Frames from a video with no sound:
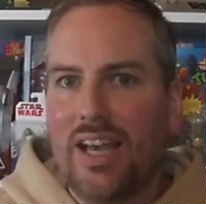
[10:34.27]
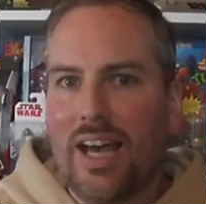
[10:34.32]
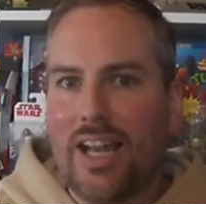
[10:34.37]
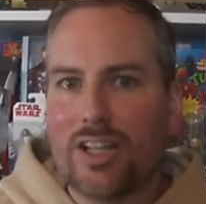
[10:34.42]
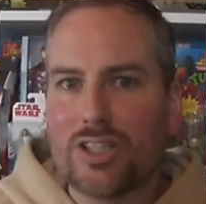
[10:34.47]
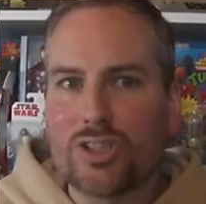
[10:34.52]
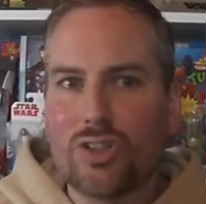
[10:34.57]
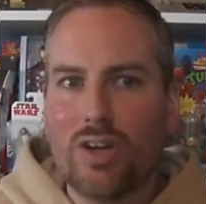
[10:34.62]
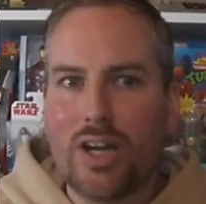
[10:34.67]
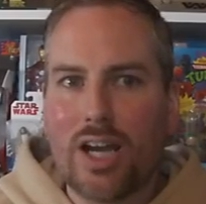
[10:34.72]

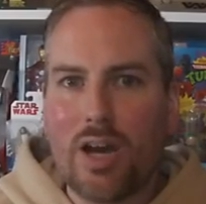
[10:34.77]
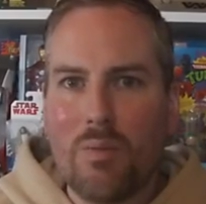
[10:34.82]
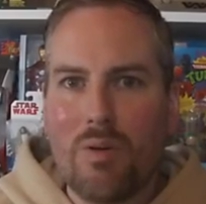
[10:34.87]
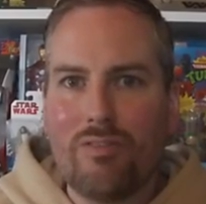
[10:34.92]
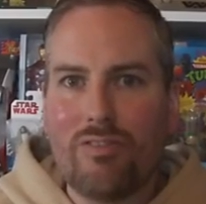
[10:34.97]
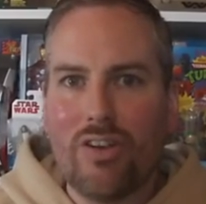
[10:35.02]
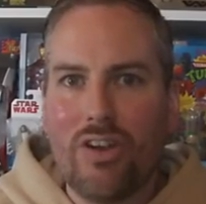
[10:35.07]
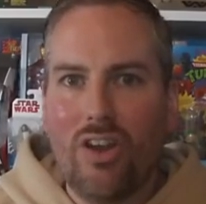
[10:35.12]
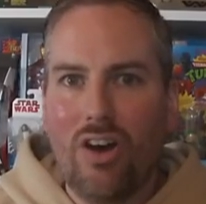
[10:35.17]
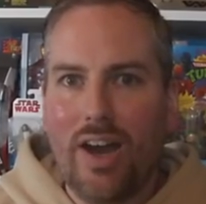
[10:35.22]
And I saw it come
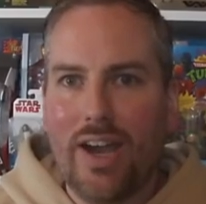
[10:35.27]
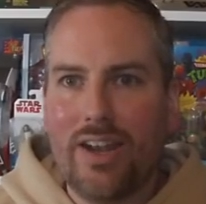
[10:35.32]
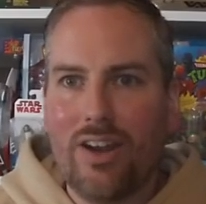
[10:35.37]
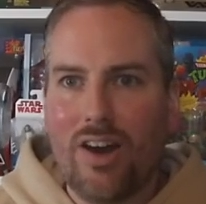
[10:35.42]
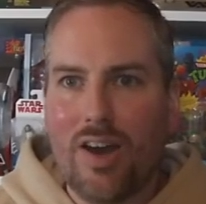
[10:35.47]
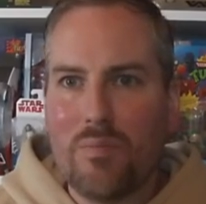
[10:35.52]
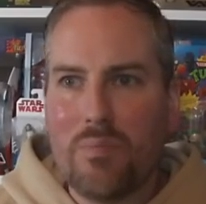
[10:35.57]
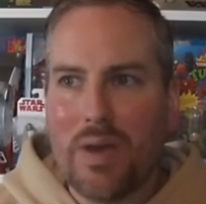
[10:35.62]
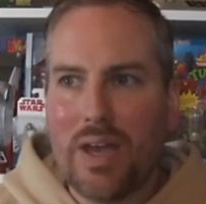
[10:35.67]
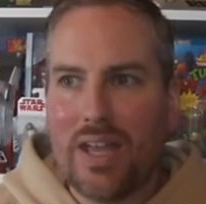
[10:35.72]
on for
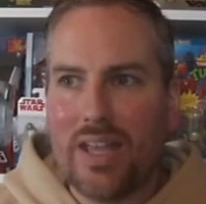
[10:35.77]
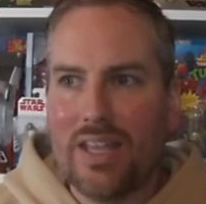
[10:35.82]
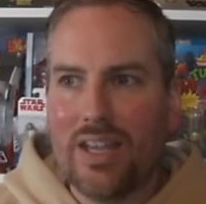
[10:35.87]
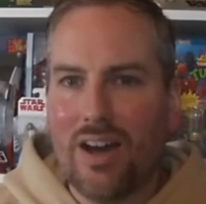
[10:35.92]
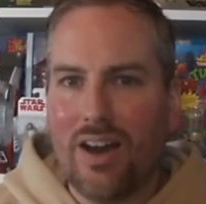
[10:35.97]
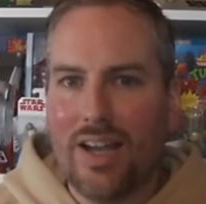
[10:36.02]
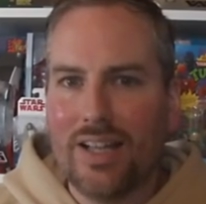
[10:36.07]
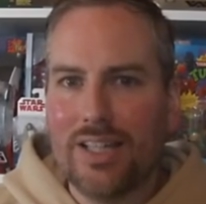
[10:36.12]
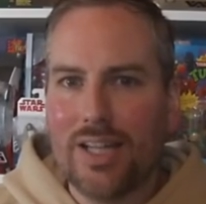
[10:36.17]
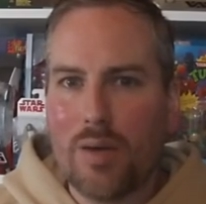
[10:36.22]

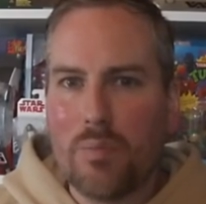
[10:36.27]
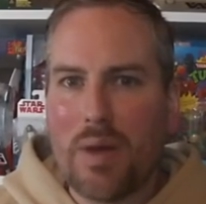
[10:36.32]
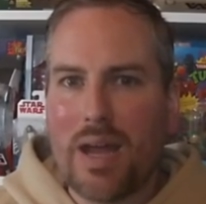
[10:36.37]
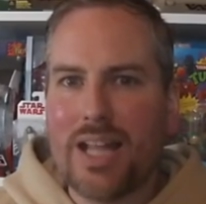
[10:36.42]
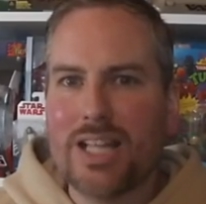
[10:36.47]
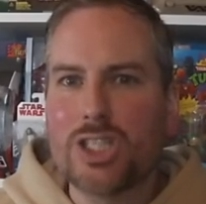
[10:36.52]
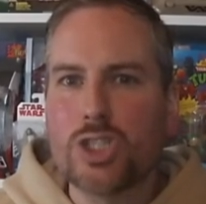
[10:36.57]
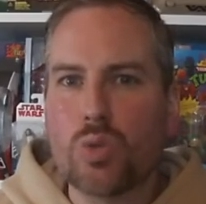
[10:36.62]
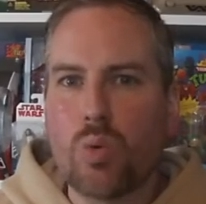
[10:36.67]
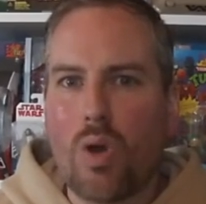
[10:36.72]
99p. I ended up
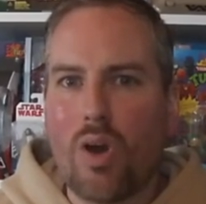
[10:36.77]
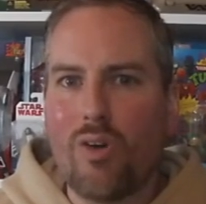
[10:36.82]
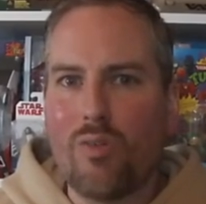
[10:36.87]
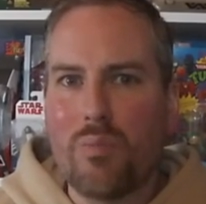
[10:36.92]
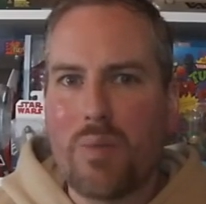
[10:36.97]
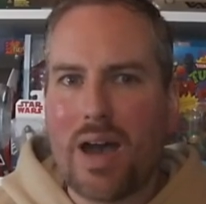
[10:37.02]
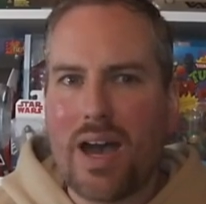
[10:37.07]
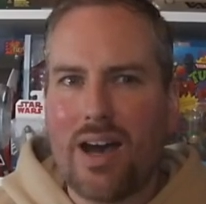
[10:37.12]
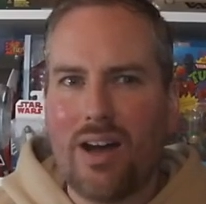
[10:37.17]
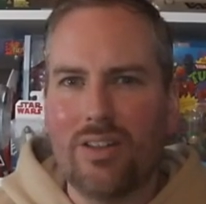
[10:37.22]
paying
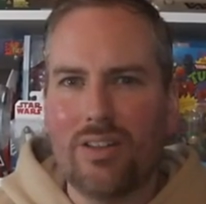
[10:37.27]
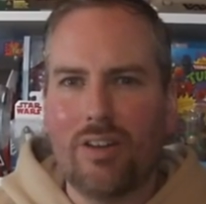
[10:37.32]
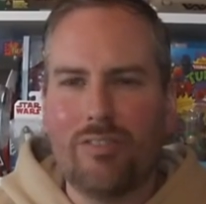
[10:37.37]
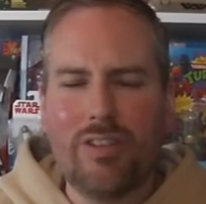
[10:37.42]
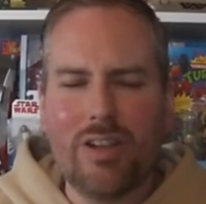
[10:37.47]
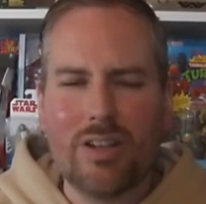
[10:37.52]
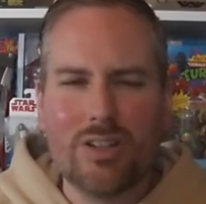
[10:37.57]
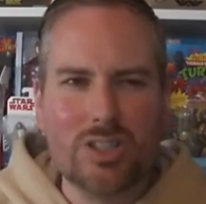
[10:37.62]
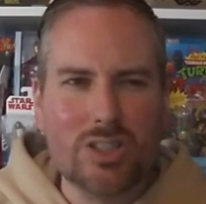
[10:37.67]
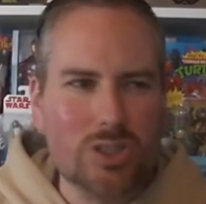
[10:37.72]
£12. I
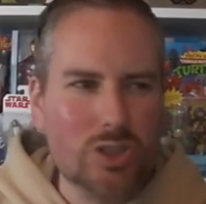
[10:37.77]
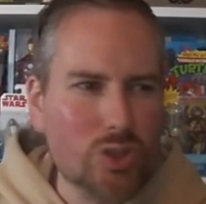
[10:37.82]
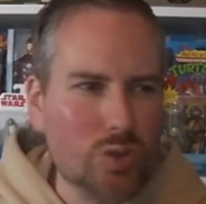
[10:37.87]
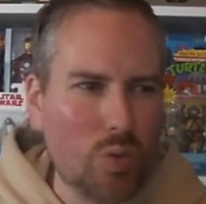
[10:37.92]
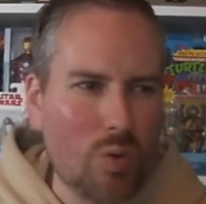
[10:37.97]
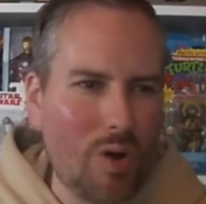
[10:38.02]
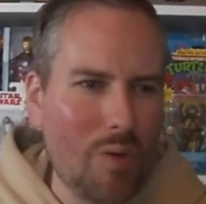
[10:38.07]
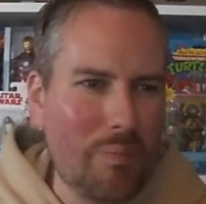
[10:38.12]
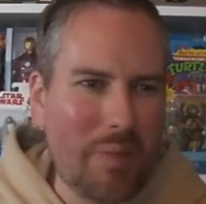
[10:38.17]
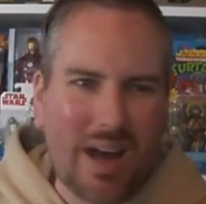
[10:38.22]
think
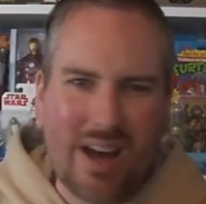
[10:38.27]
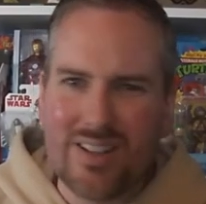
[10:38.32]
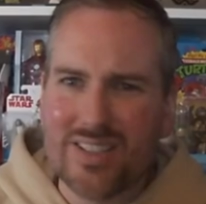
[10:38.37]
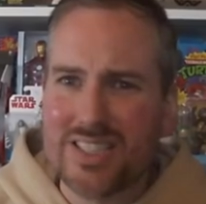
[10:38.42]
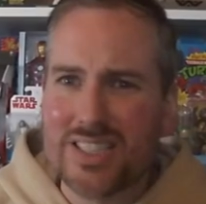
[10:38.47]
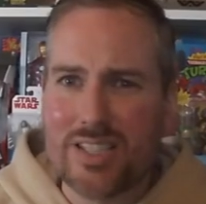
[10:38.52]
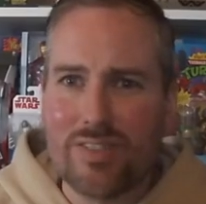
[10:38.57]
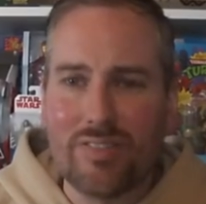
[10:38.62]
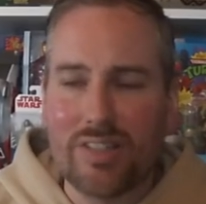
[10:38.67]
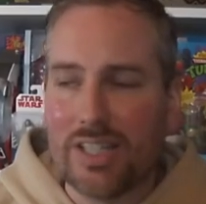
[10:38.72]

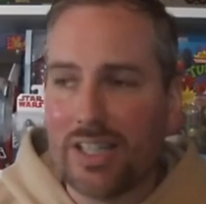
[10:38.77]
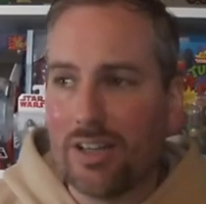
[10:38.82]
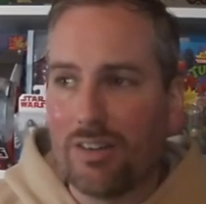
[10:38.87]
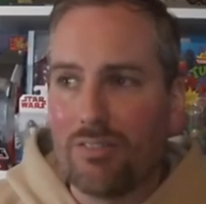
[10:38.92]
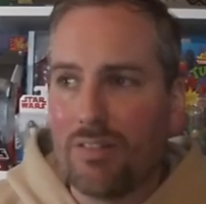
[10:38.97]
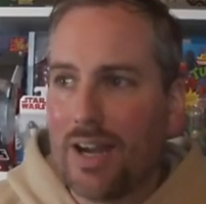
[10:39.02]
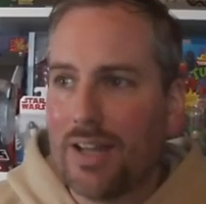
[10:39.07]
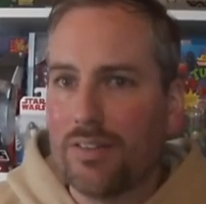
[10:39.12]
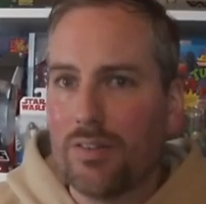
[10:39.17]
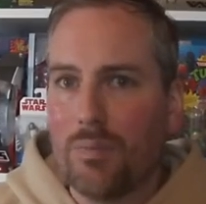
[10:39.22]
£12.70, a
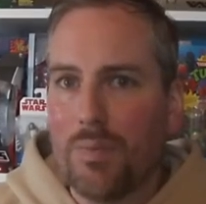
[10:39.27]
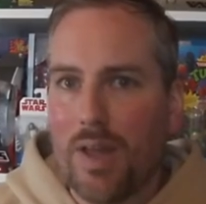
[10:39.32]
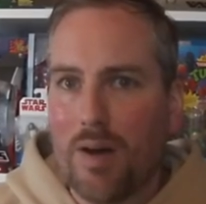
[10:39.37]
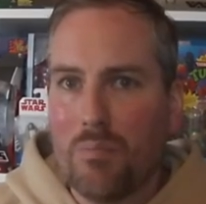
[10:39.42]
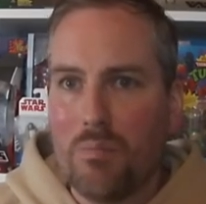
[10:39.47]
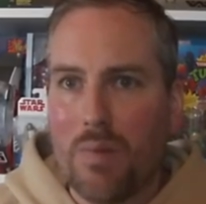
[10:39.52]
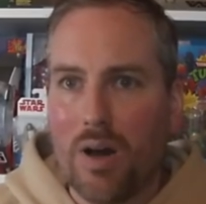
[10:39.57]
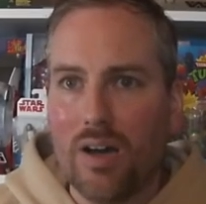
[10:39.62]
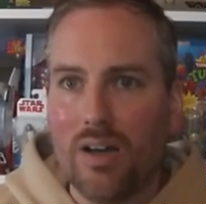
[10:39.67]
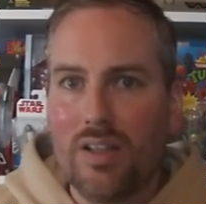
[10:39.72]
random
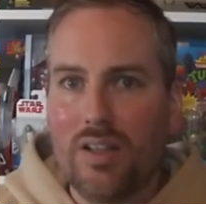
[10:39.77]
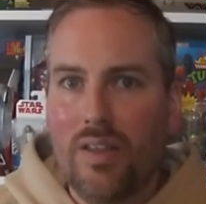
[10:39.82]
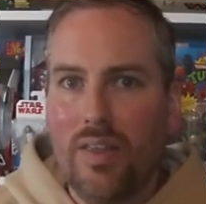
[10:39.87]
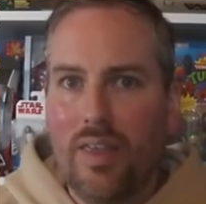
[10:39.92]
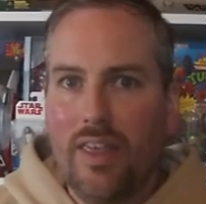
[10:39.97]
number.